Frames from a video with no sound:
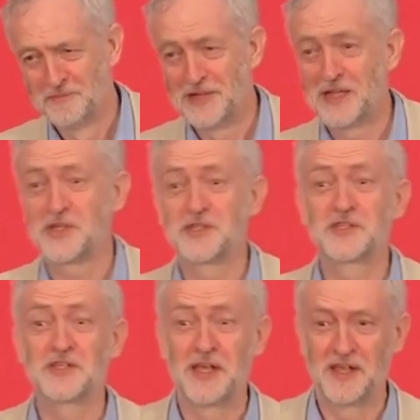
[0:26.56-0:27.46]
Let us
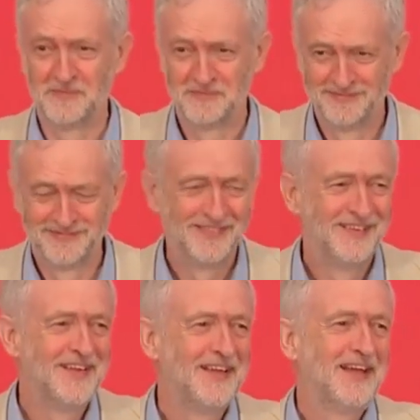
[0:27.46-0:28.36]
see.
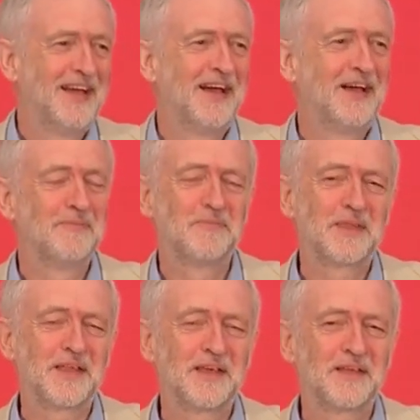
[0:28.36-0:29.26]
Um,
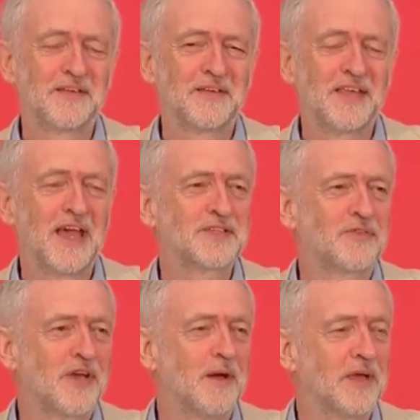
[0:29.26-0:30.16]
thanks
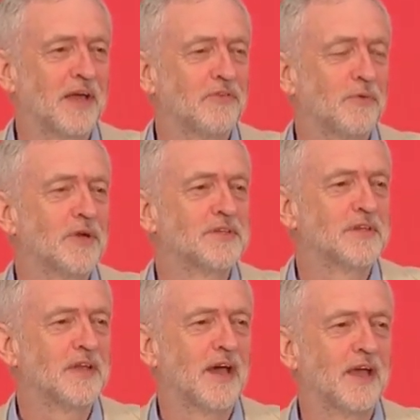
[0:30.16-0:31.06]
for coming, everyone,
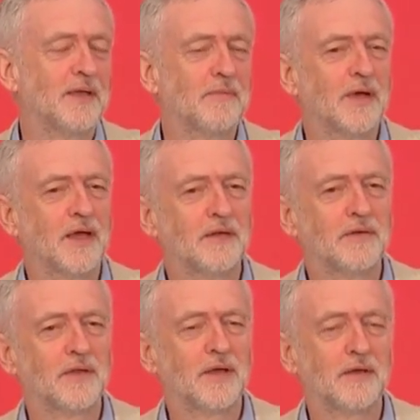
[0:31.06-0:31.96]
today.
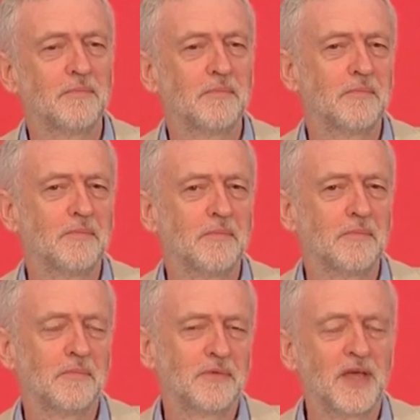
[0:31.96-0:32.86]
And uh,
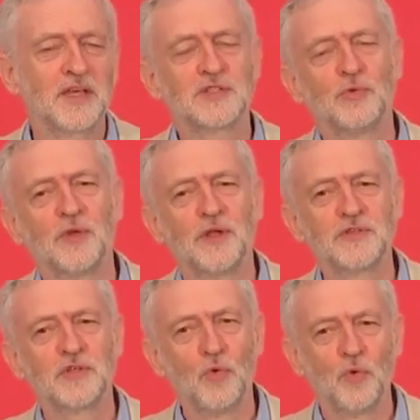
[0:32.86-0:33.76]
thanks to all
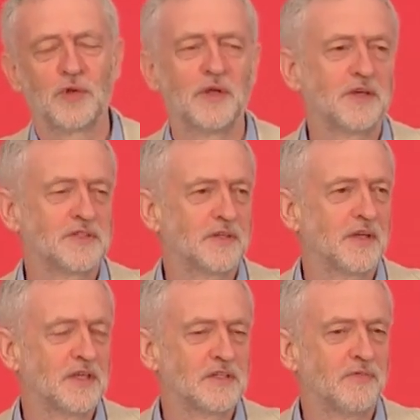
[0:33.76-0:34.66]
those that organised
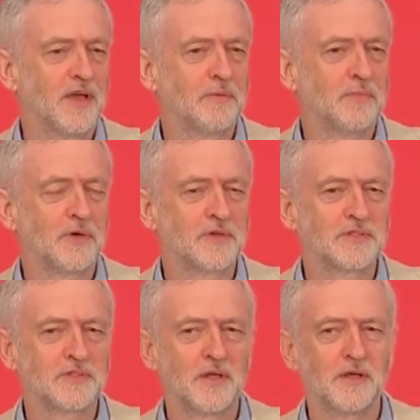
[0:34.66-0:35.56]
today's event
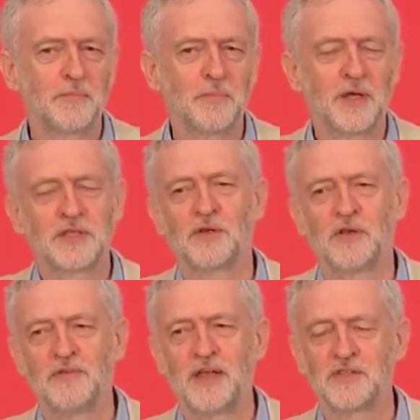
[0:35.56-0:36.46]
because uh, political
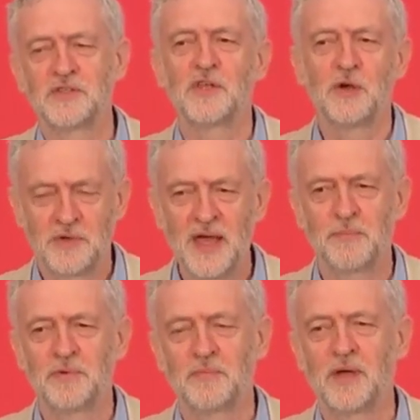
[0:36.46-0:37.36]
events don't
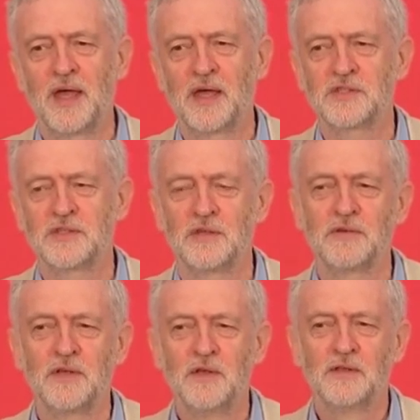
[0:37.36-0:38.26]
happen by
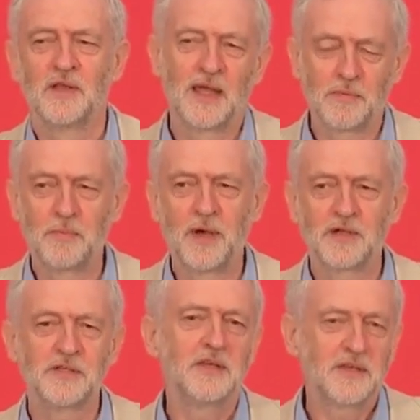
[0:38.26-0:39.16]
accident. The Labour
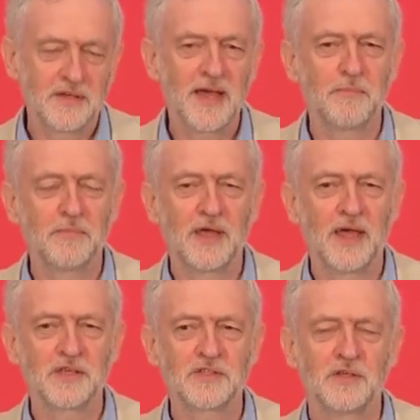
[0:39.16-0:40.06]
Party didn't happen by
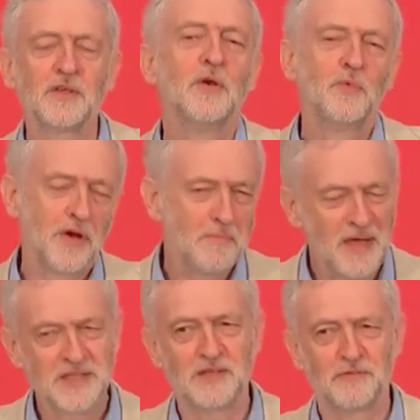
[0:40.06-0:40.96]
accident. We're a
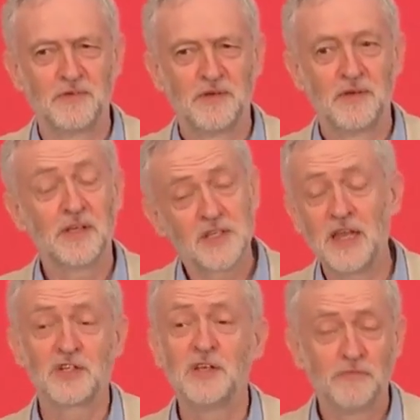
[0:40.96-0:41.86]
massive,
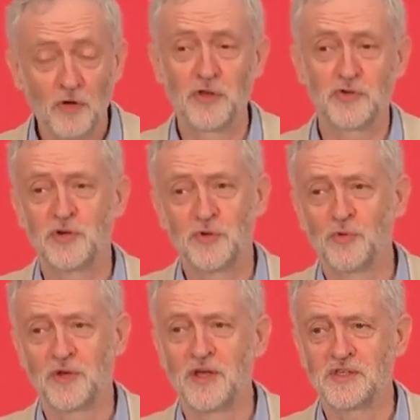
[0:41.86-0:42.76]
essentially voluntary
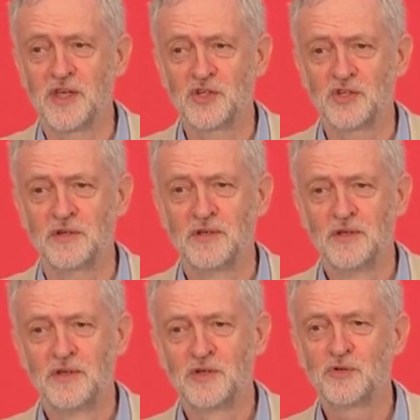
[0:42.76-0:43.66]
organisation
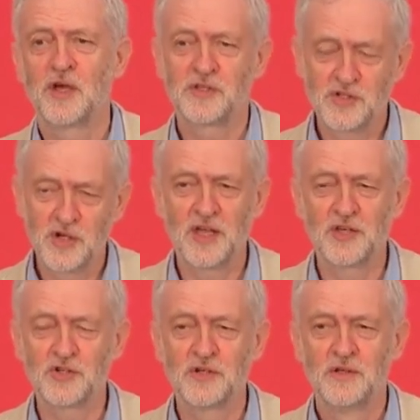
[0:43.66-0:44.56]
trying to
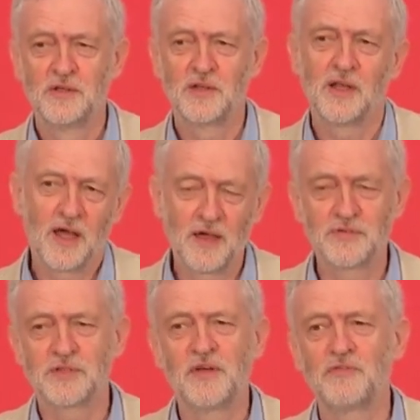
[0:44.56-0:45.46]
change the
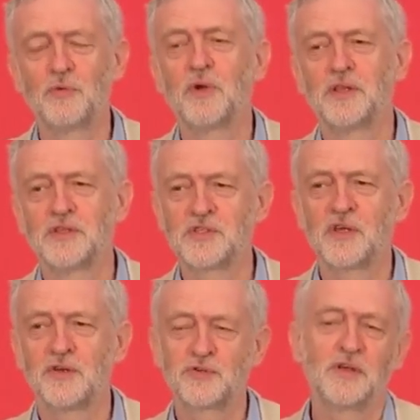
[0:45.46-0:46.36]
lives of everyone in this
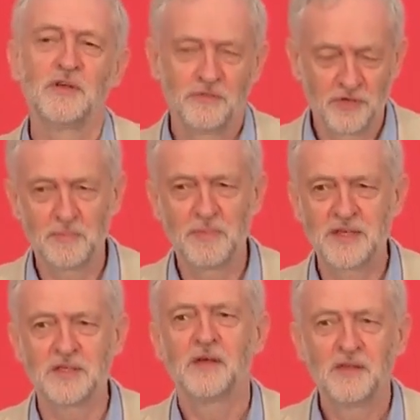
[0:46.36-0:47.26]
country for the
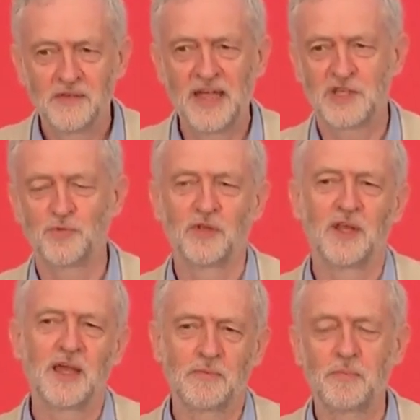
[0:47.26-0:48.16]
better. That's what
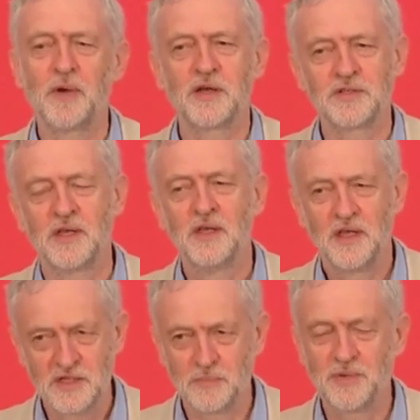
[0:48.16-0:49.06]
the Labour Party
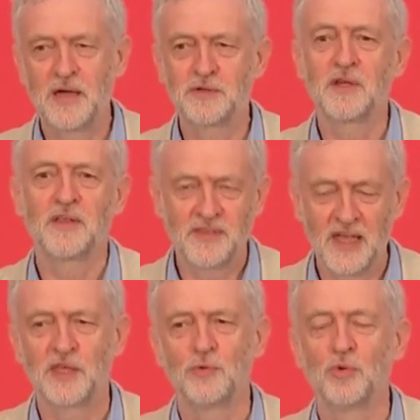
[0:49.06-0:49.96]
is about and I
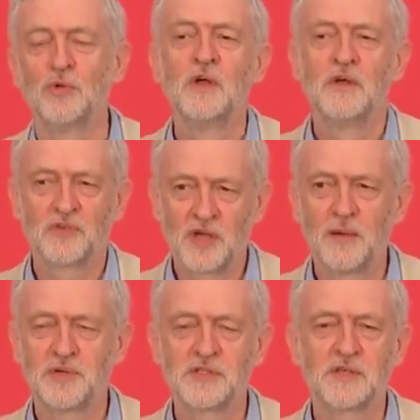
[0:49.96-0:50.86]
thank you all for
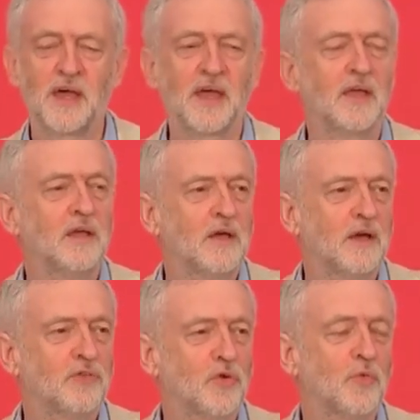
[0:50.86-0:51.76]
coming today
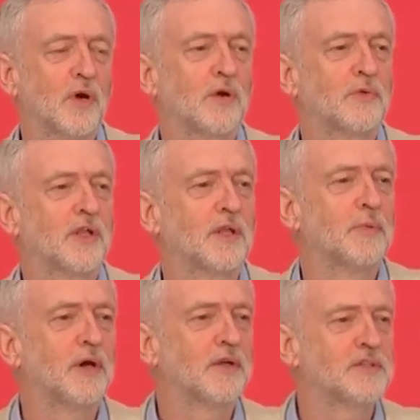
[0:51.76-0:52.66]
and for your work within the
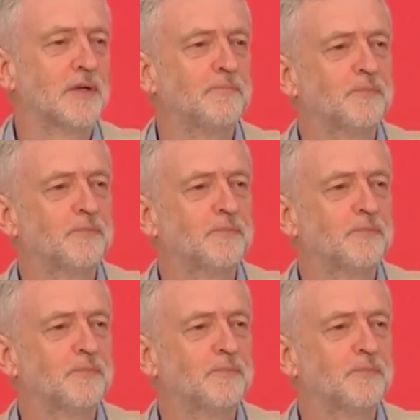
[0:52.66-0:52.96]
party.